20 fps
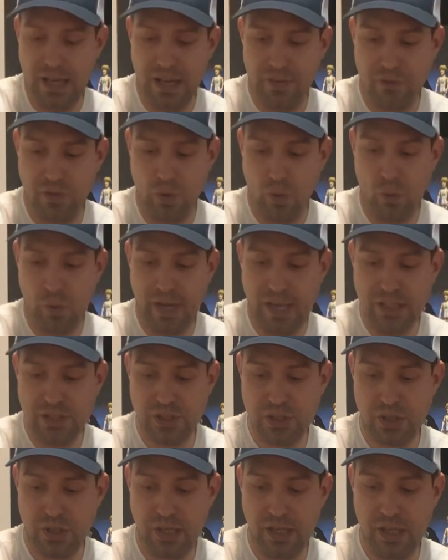If the away
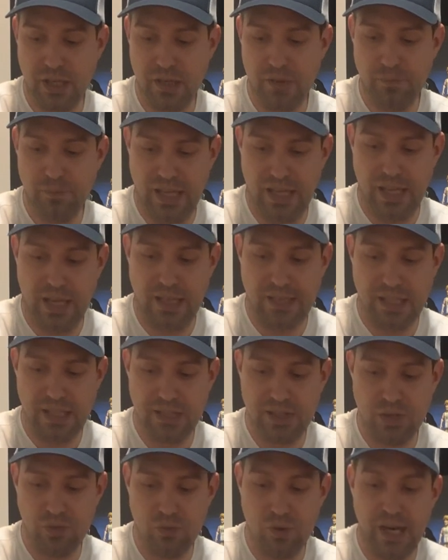screener
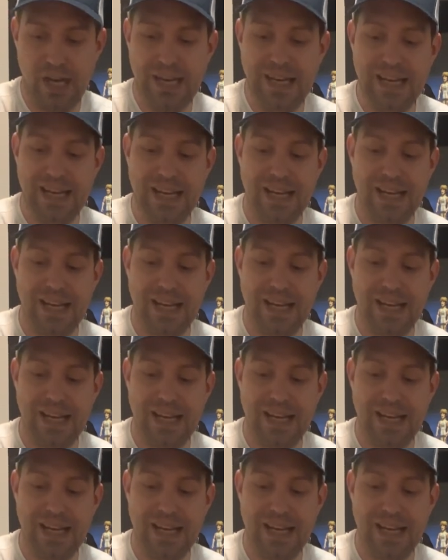does it right,